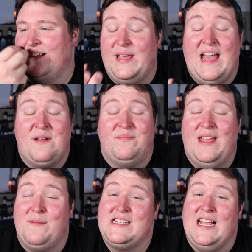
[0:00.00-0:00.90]
But yeah,
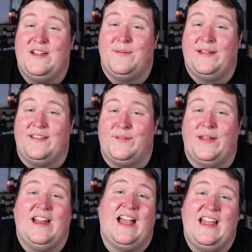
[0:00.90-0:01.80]
I'm excited about this
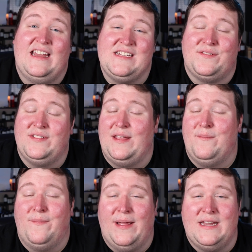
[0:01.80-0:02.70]
one. I definitely
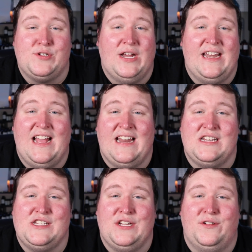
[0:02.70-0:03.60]
might try and add
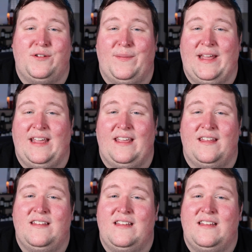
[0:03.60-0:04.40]
it to my